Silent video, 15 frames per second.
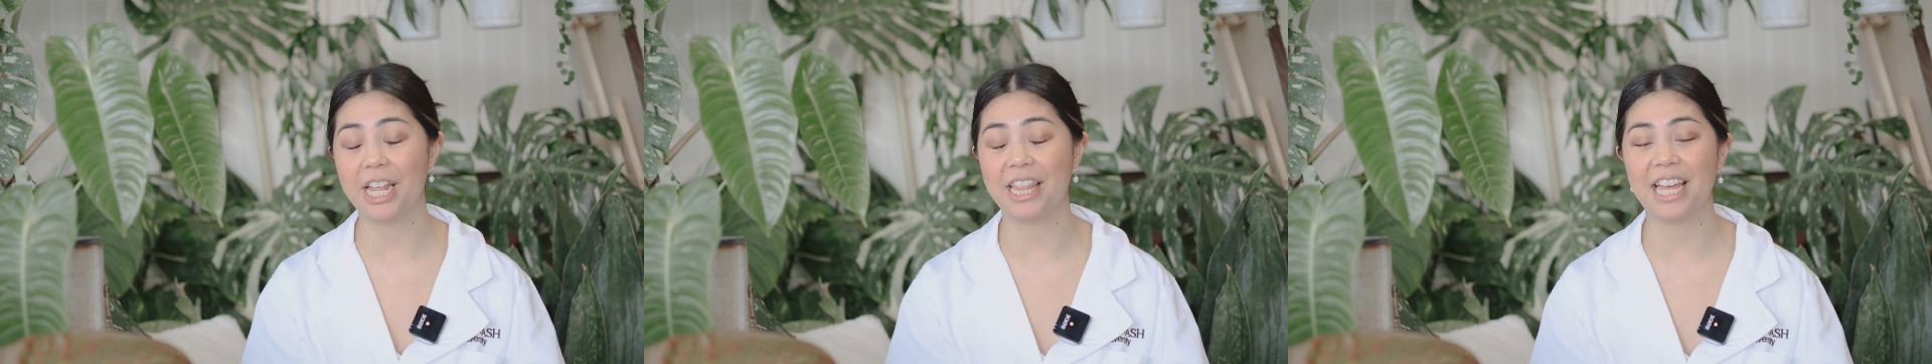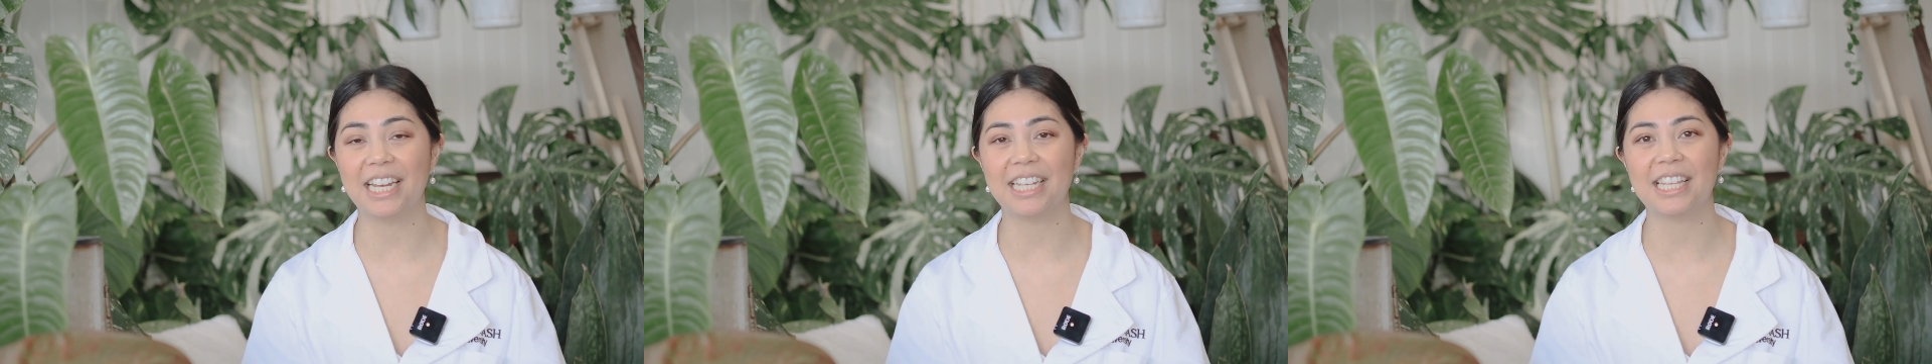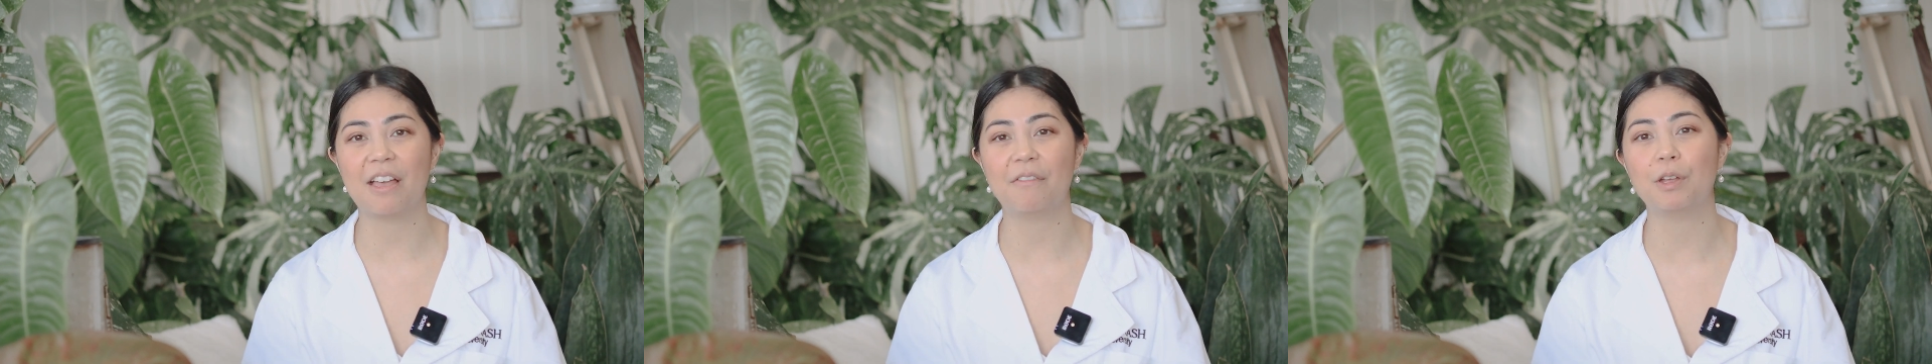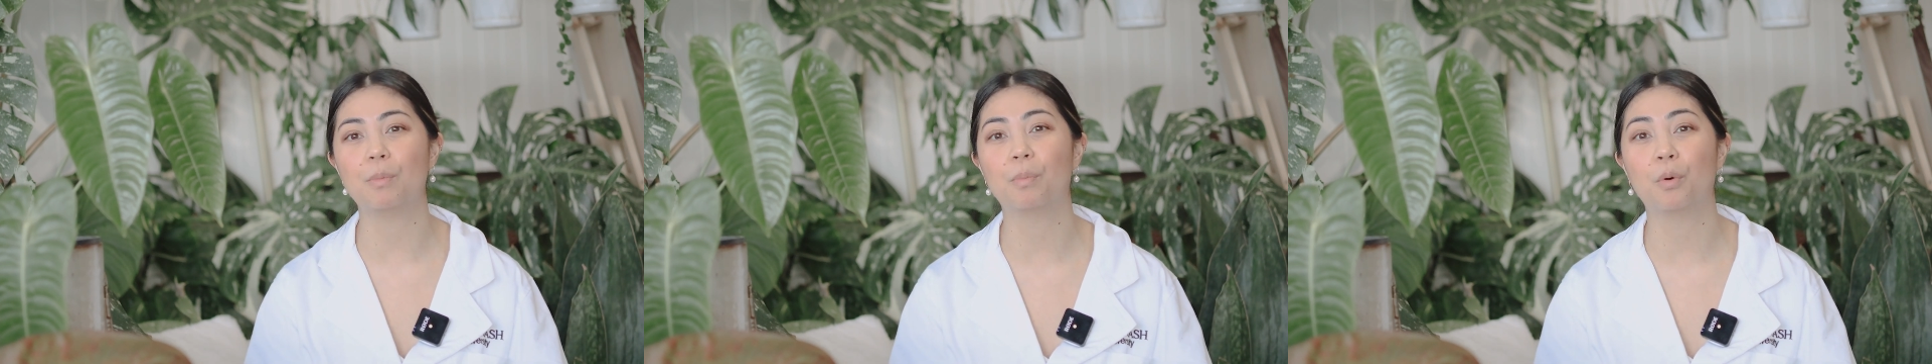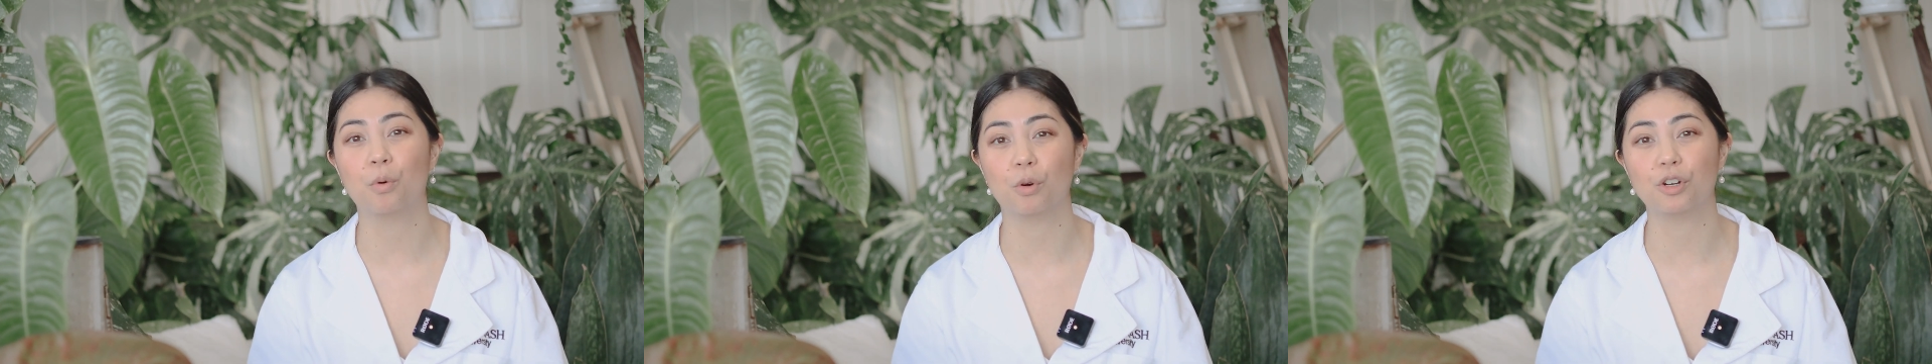and that is having
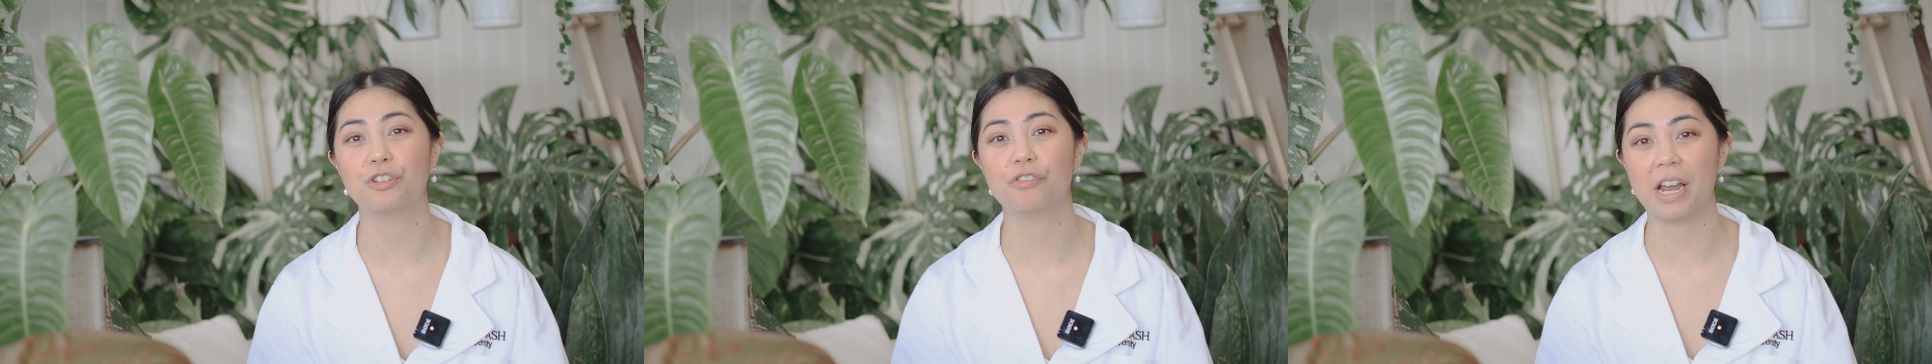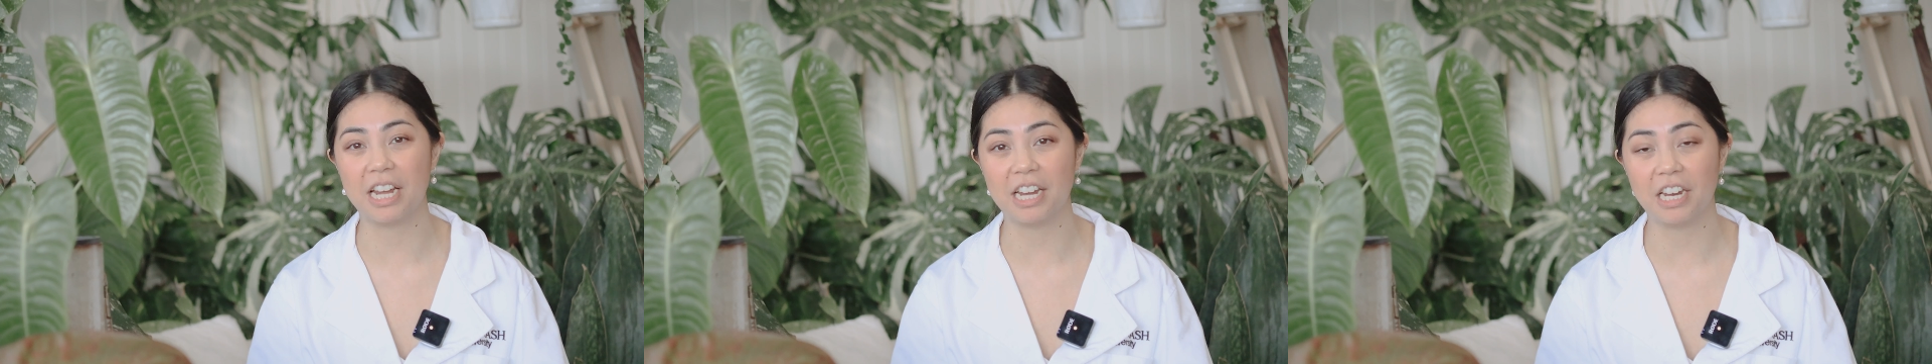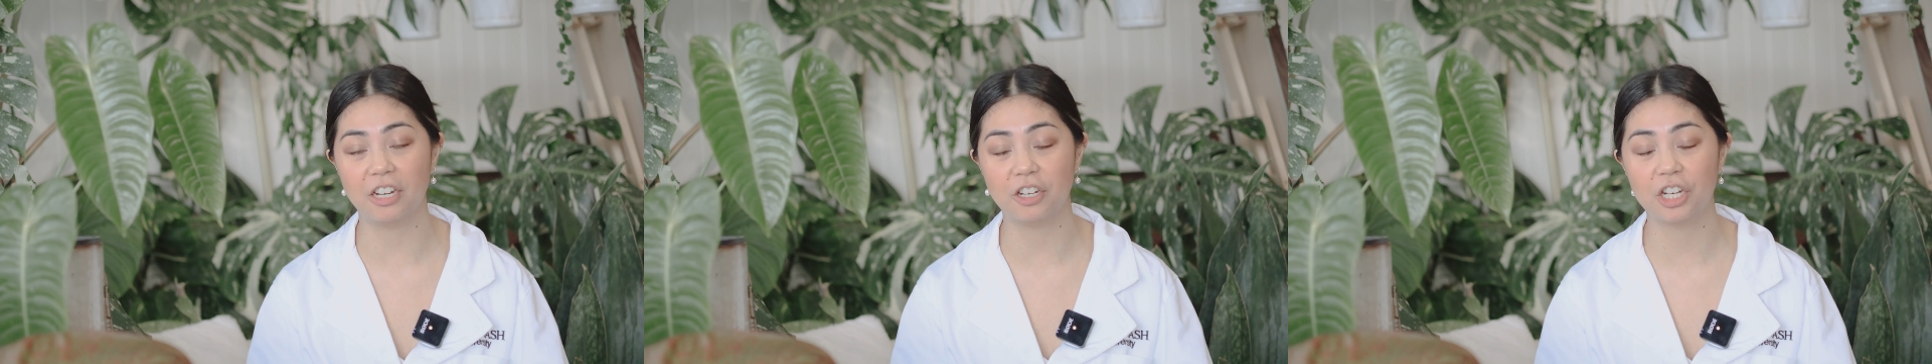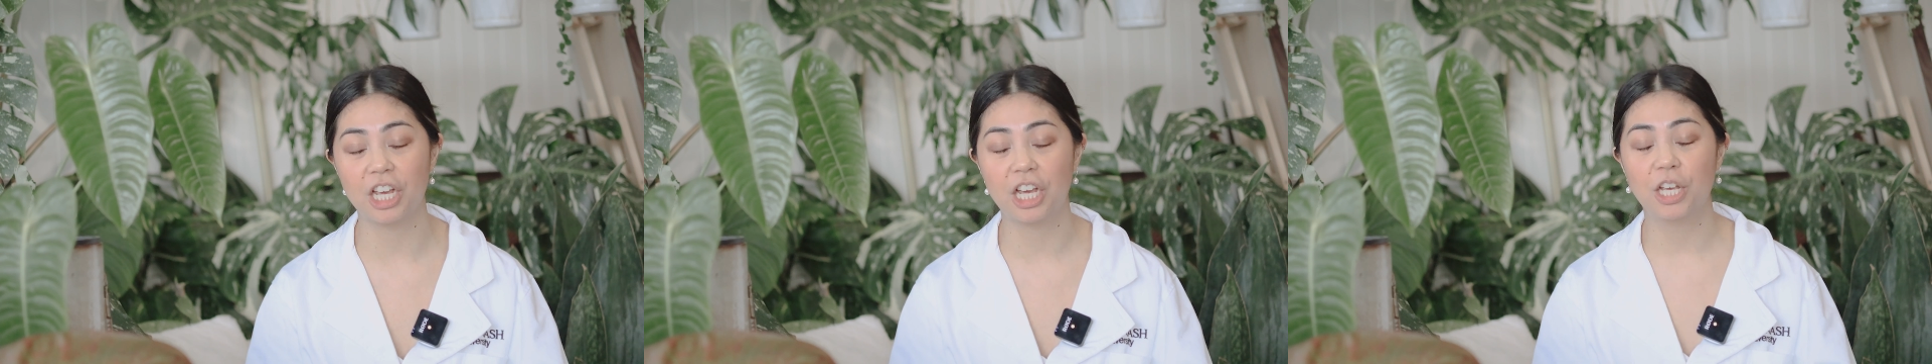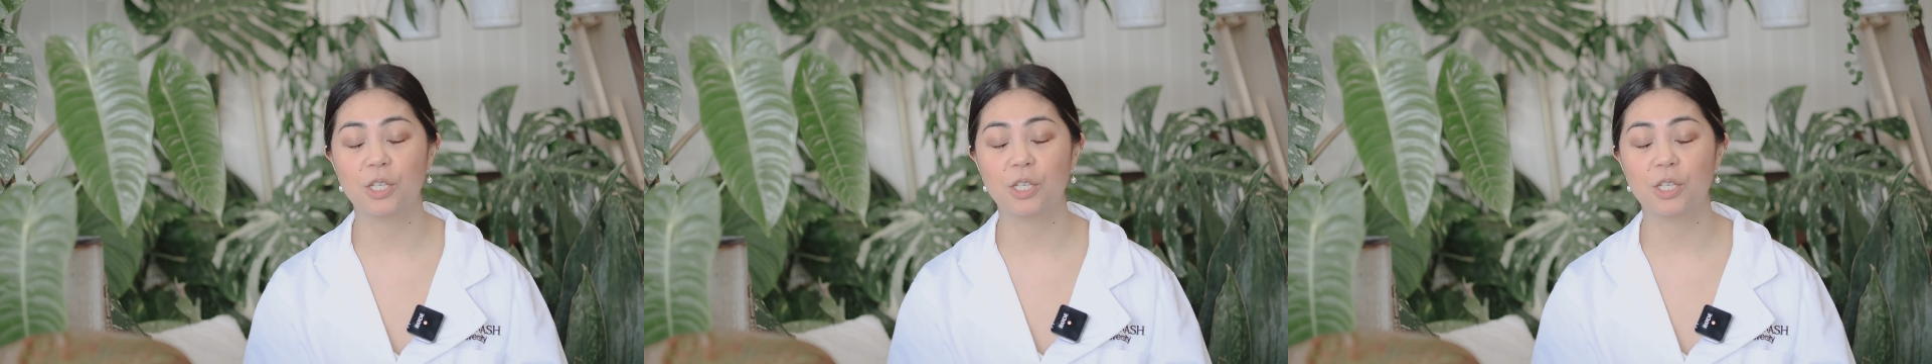poor drainage.